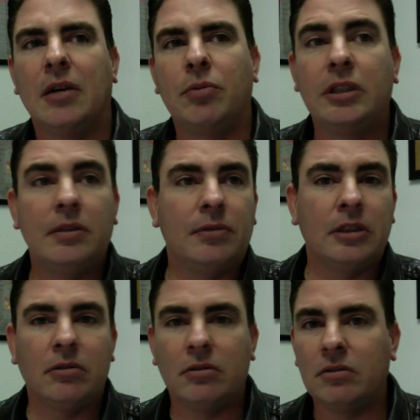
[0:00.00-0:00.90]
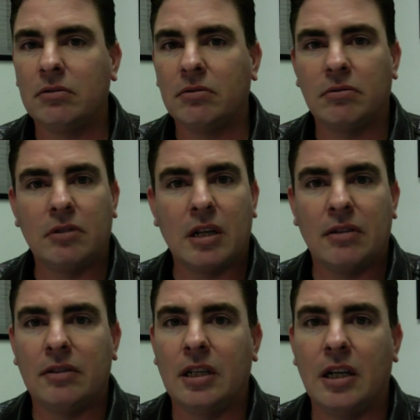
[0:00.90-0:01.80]
We even
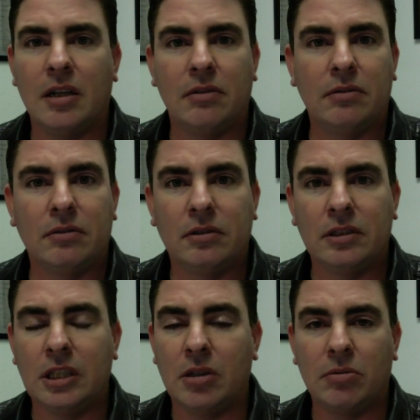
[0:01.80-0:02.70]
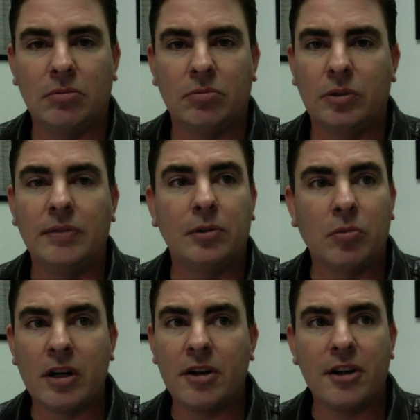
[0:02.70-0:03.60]

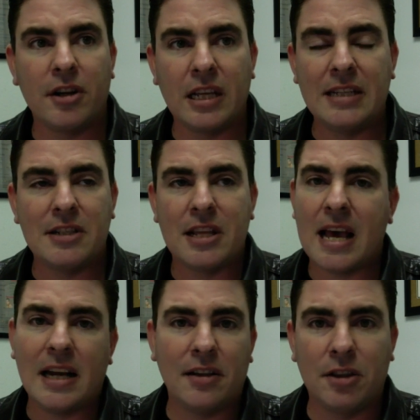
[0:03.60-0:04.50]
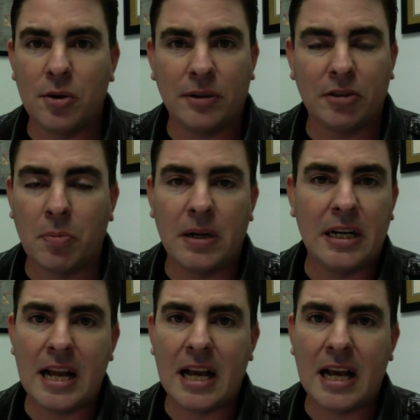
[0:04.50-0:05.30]
run into that at the U.S. Open and